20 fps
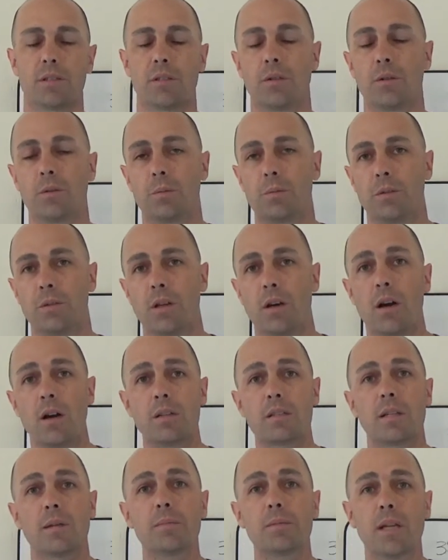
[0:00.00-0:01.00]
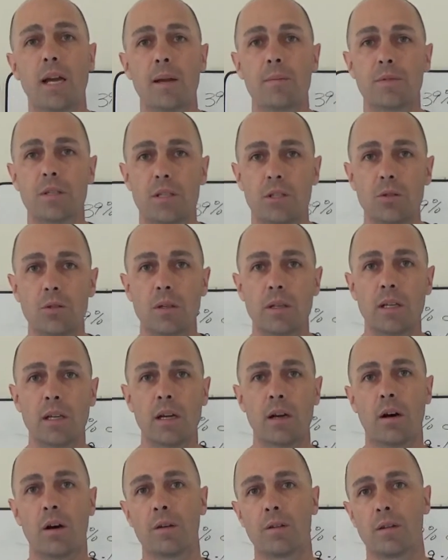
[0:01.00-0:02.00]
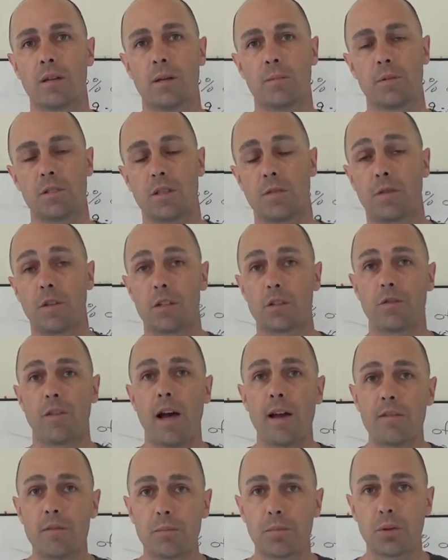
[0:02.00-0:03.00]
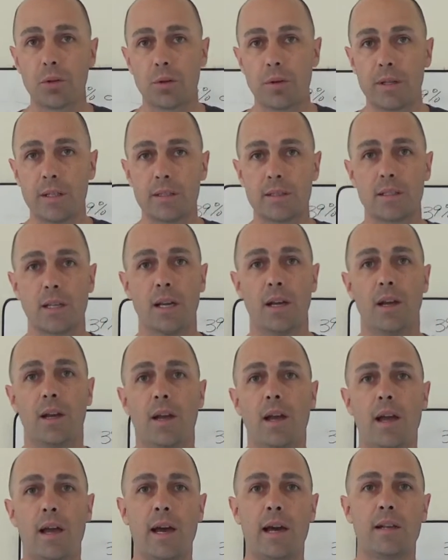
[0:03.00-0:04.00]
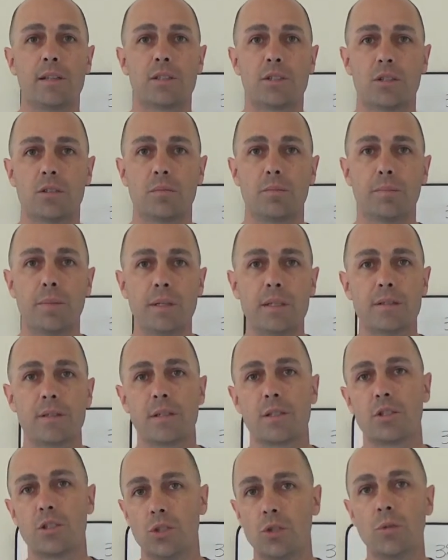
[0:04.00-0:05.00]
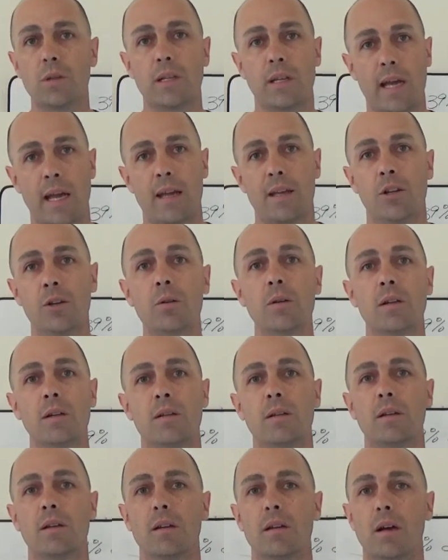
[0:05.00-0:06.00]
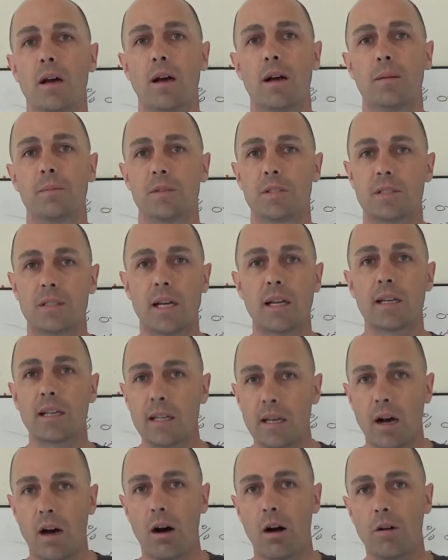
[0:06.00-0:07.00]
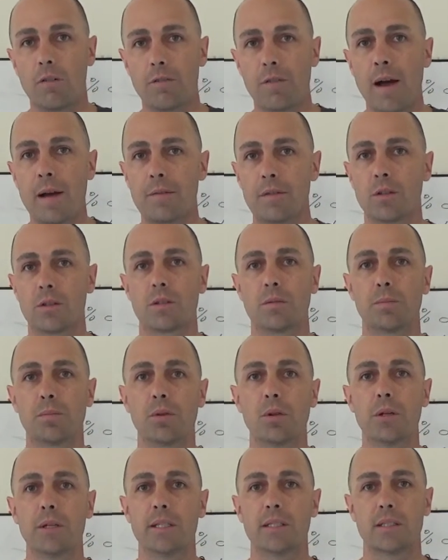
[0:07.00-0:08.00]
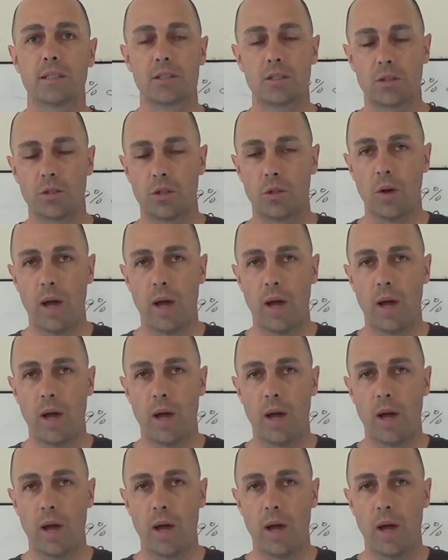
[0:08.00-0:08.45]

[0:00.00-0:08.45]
So there are some times that you can get all the numbers. If there's 5 employees at a certain business, you can study all 5 of those employees, and so you